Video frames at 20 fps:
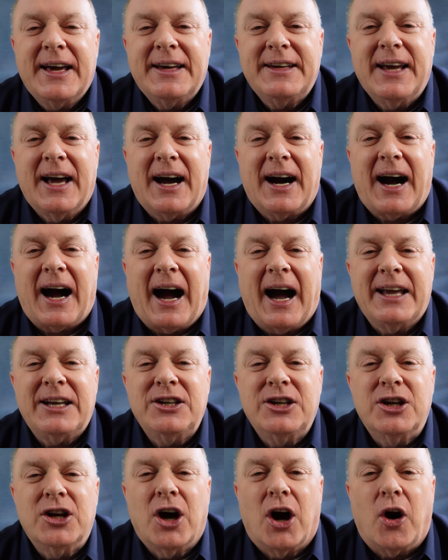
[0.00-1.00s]
Yeah, I
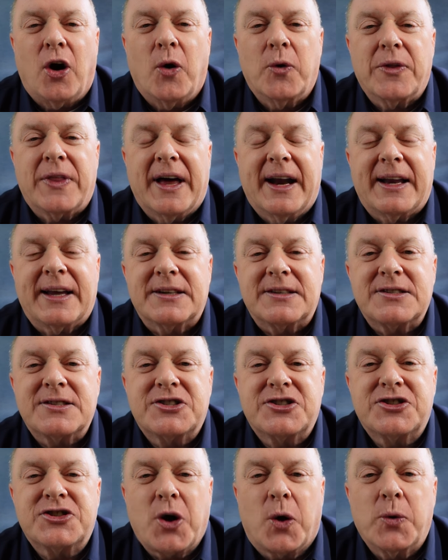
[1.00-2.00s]
know that it's
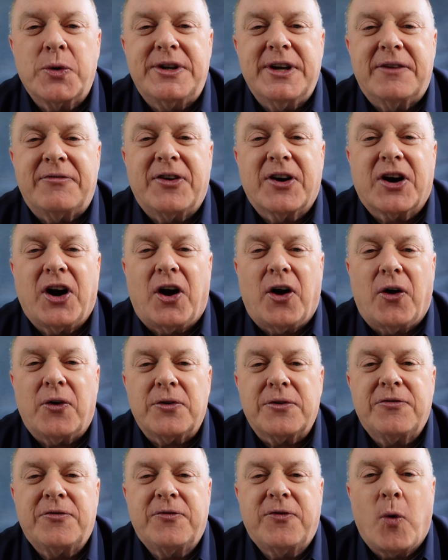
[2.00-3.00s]
so
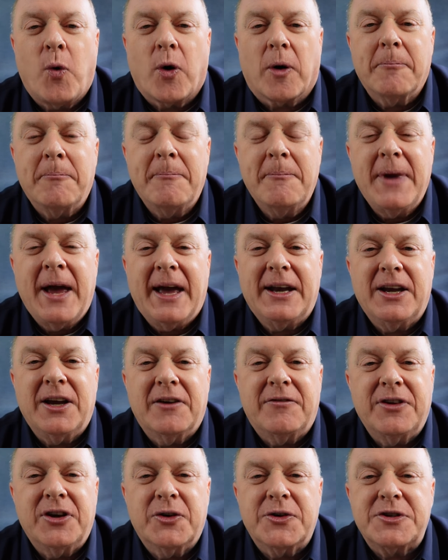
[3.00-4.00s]
difficult for many
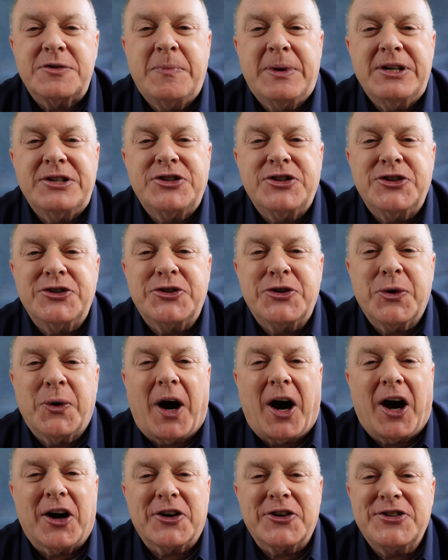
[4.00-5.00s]
of you, as busy as you
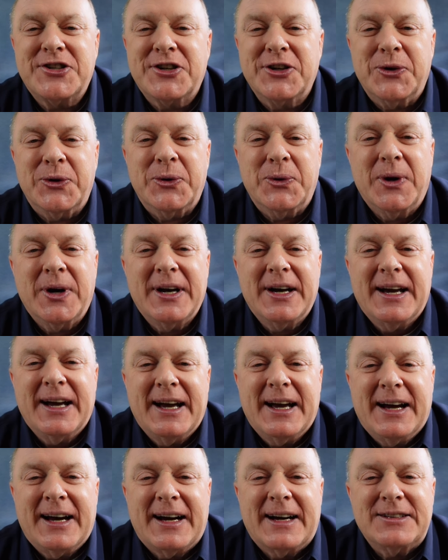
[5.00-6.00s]
are, to
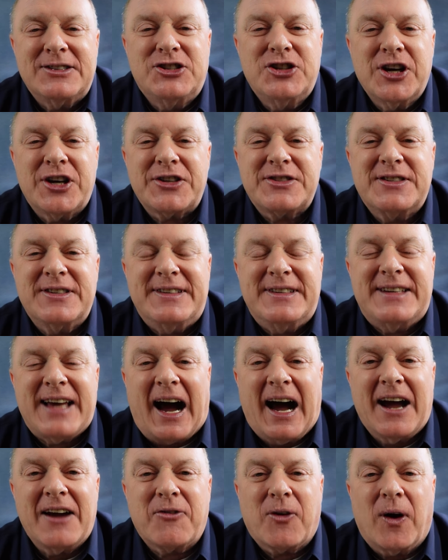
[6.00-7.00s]
just
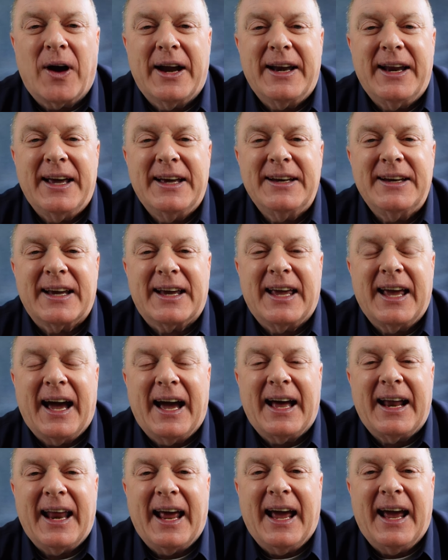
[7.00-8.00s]
dive right in to
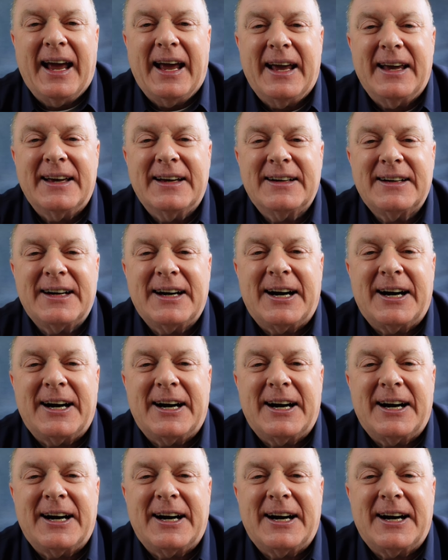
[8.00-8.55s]
get a